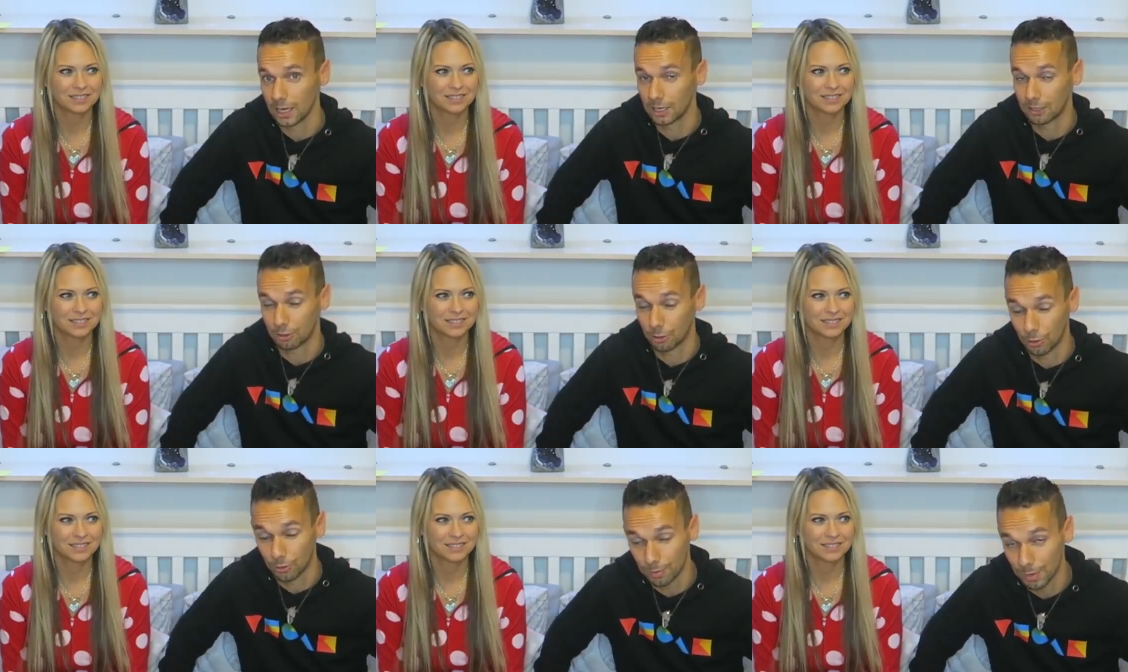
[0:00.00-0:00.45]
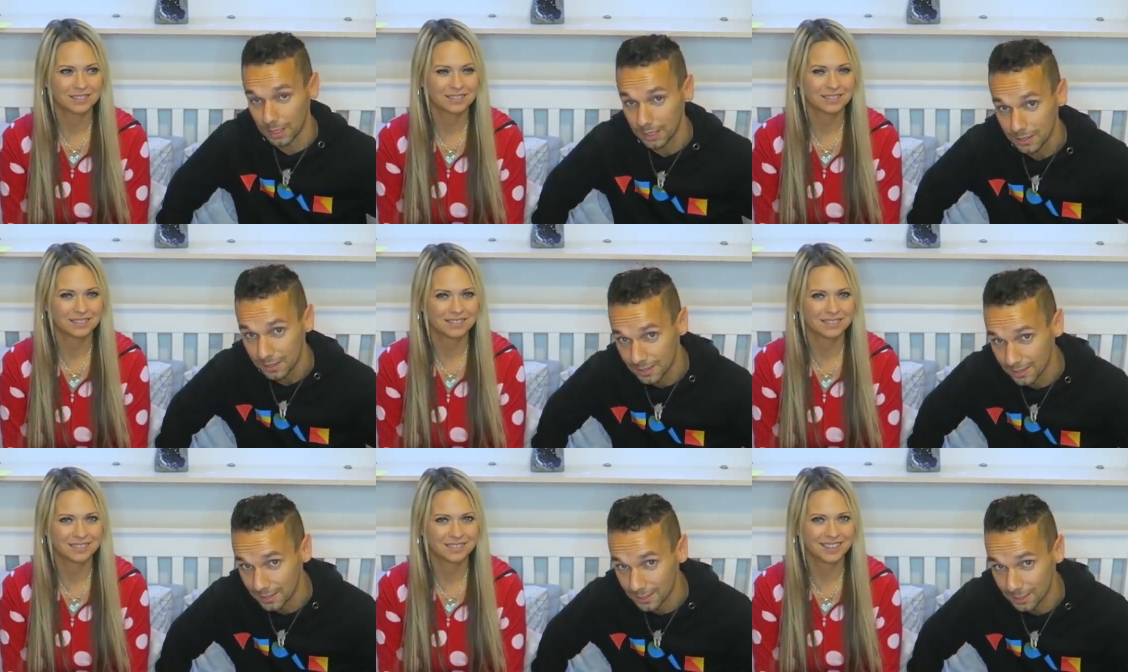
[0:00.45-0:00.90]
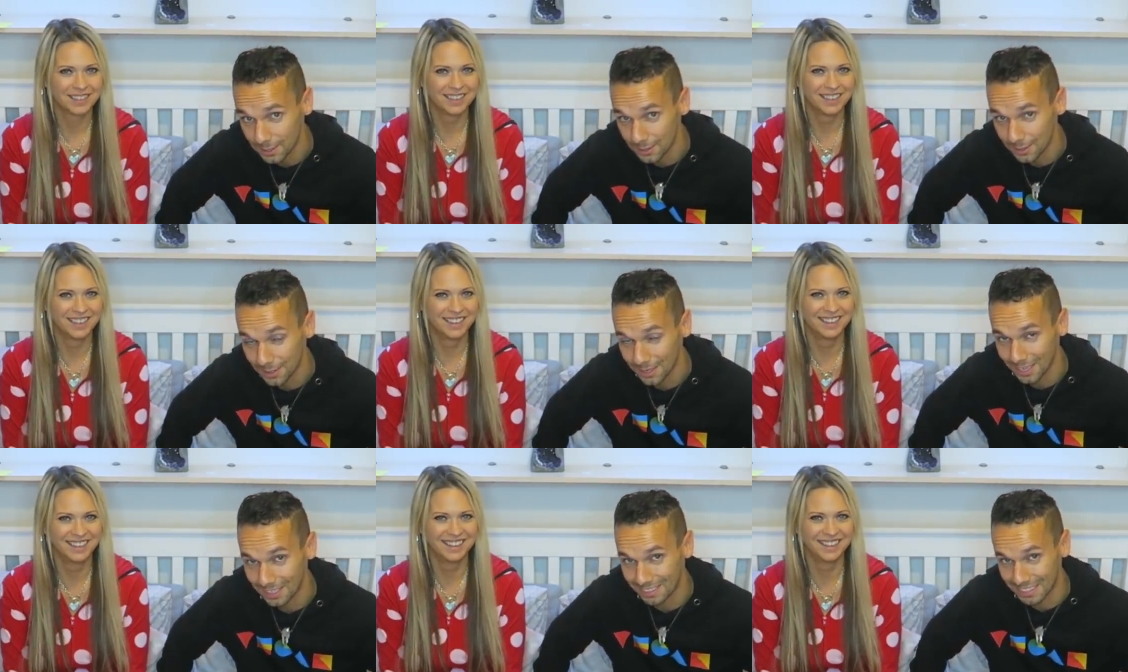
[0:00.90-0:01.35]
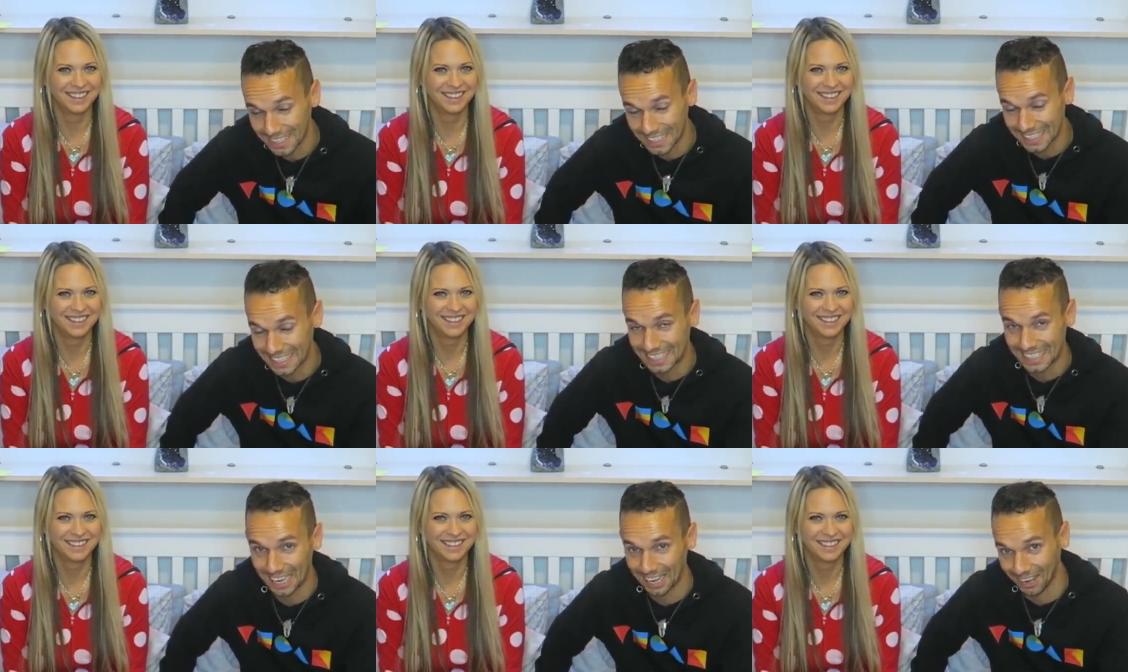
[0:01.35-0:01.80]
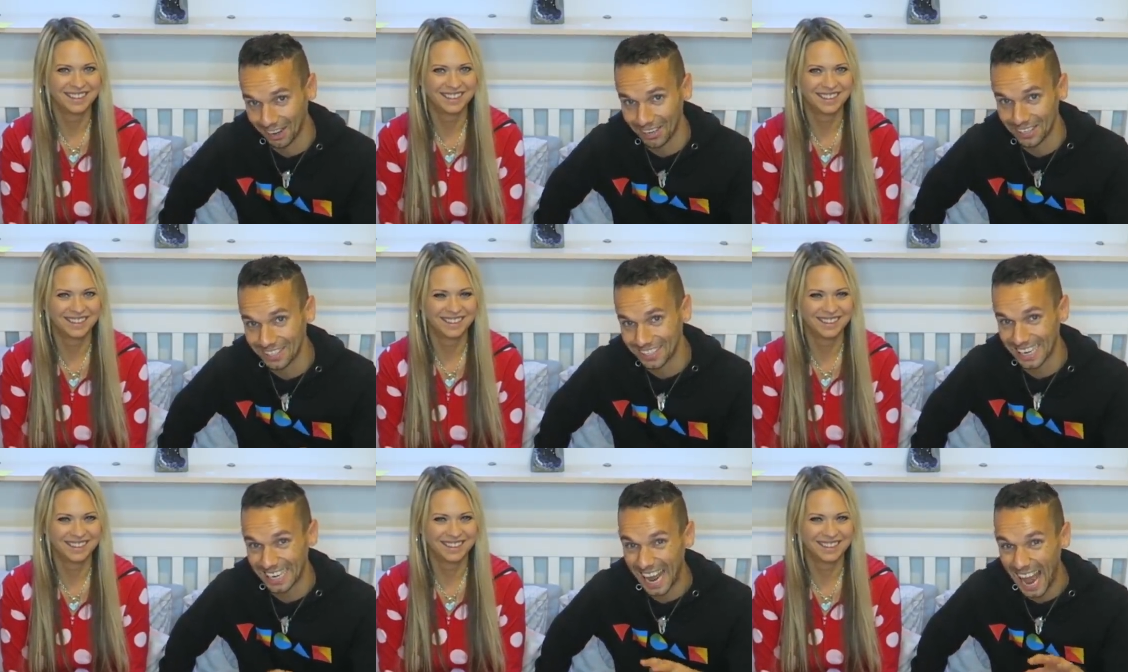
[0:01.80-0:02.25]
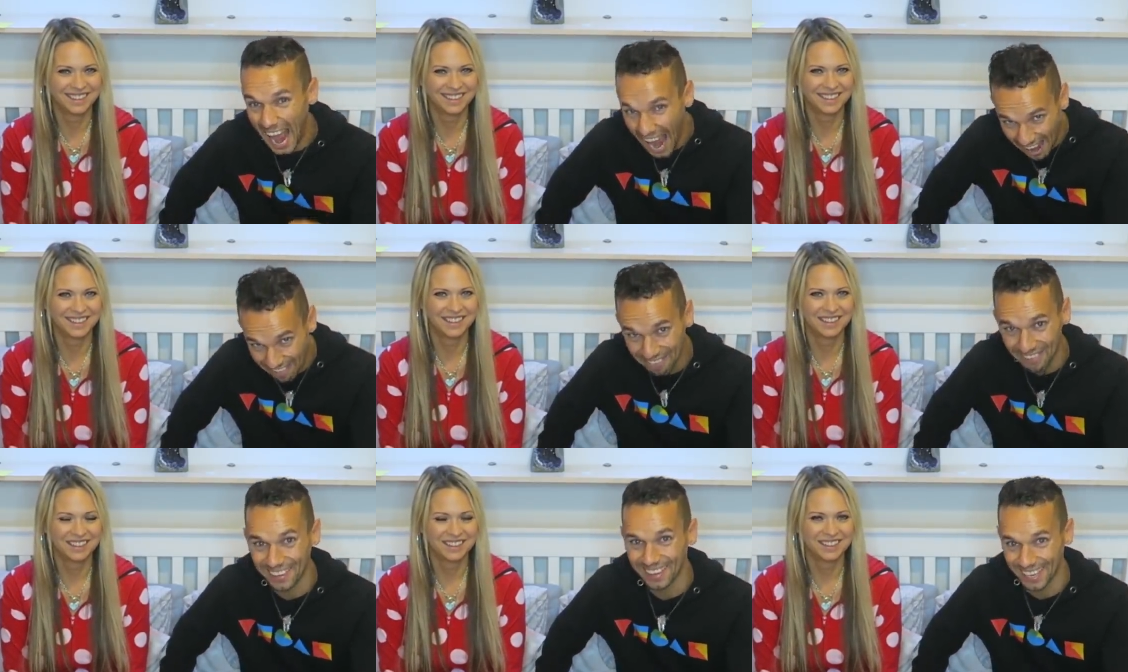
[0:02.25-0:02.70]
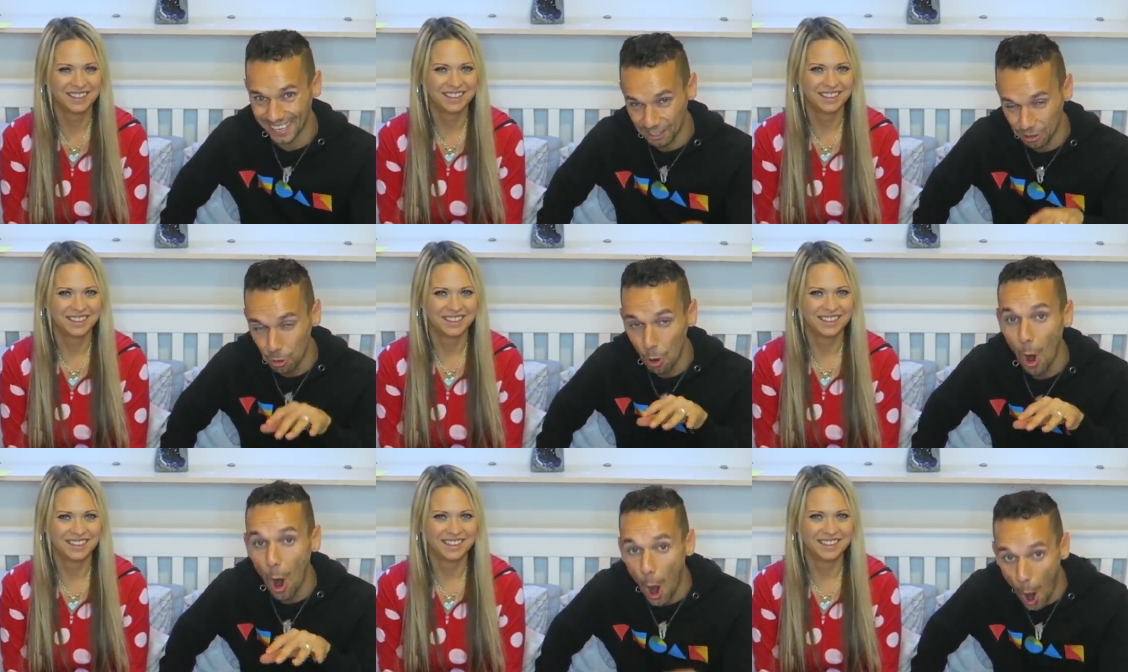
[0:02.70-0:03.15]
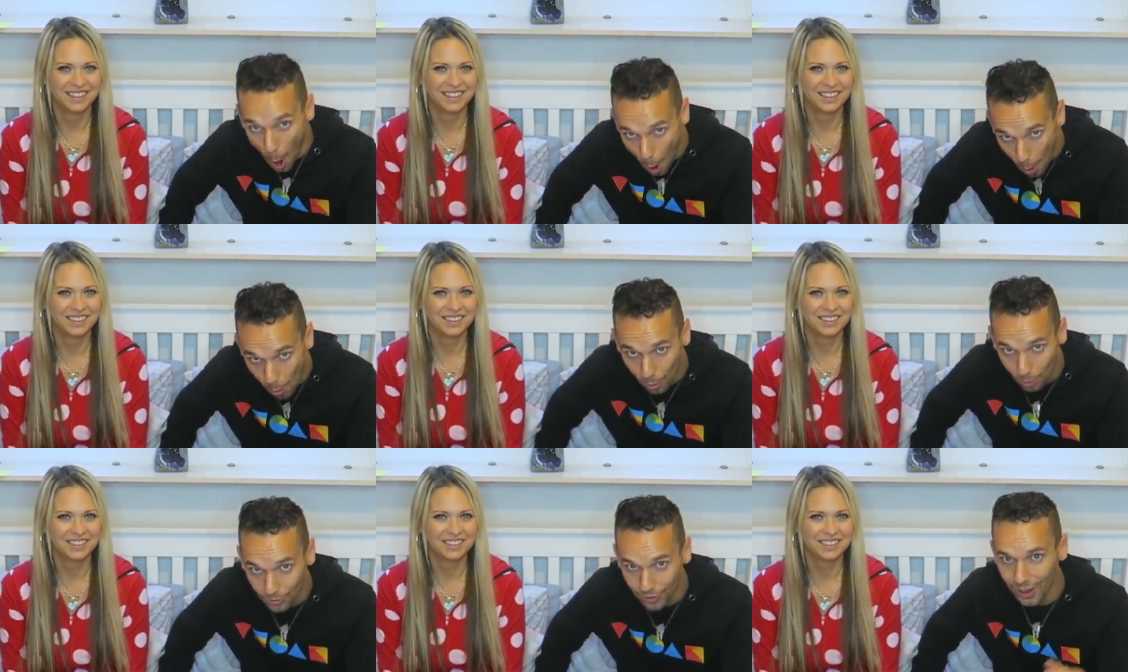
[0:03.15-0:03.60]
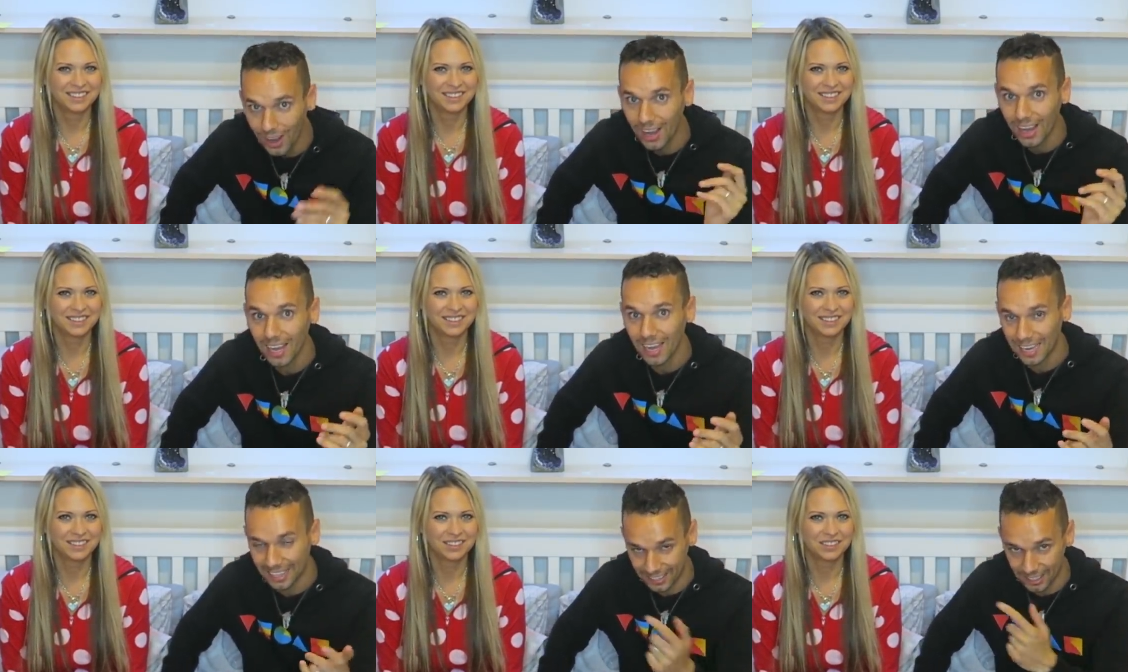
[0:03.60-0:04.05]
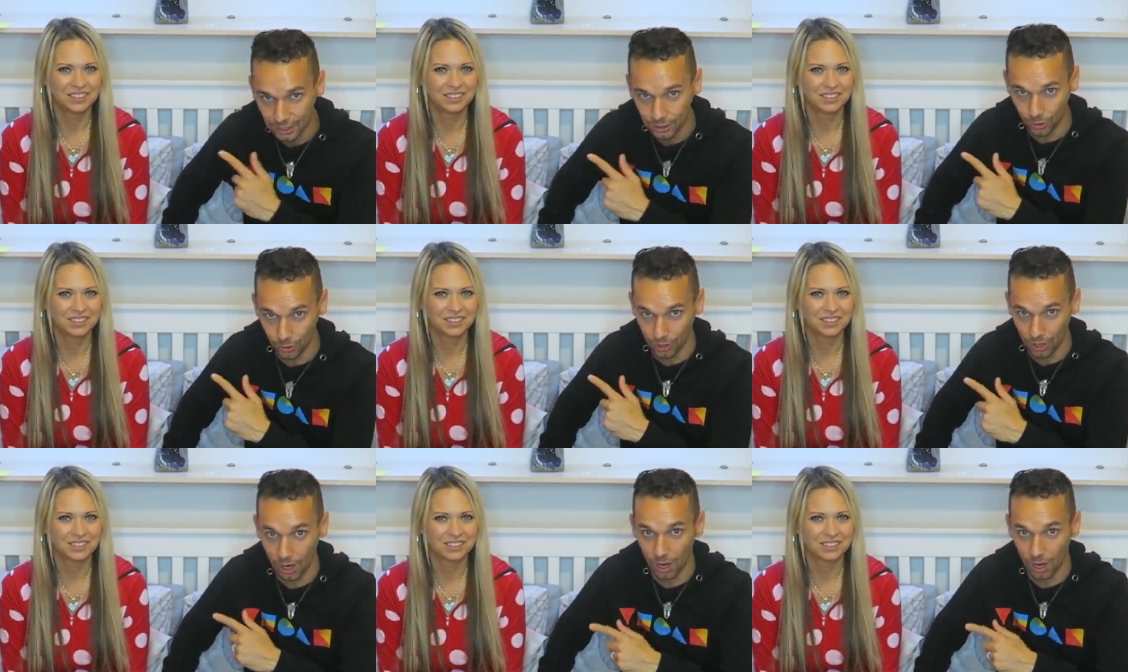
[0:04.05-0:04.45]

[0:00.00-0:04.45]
Speaker 1: excuse me? It sounded like you said everything you own is in your